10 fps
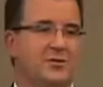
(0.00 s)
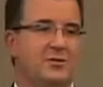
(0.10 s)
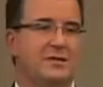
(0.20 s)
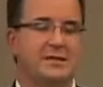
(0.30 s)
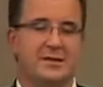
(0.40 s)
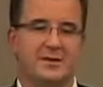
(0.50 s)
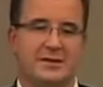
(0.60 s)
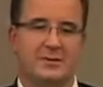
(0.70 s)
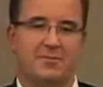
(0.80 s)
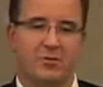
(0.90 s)
discuss
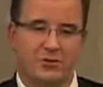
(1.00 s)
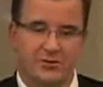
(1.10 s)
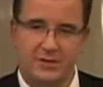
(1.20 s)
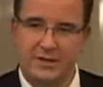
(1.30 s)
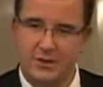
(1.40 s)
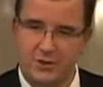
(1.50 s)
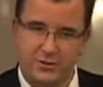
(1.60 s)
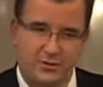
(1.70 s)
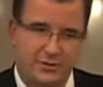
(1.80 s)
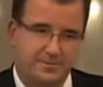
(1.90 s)
these important
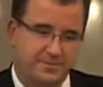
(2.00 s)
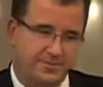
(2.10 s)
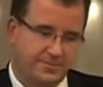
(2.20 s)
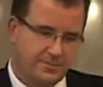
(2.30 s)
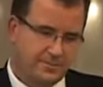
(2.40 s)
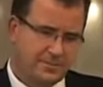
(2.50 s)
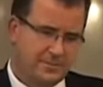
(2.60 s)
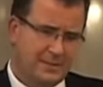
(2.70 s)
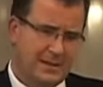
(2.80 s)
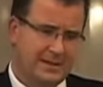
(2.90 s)
issues
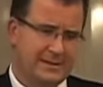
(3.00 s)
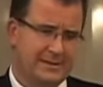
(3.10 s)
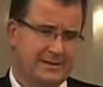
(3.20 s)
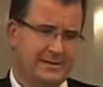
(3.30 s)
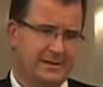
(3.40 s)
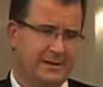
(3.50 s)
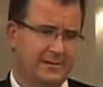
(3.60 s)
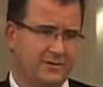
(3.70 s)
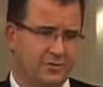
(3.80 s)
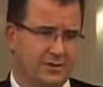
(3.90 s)

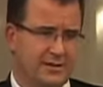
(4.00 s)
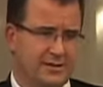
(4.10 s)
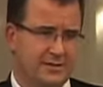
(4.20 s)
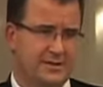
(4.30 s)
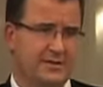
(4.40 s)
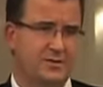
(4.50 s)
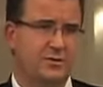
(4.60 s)
and to discuss this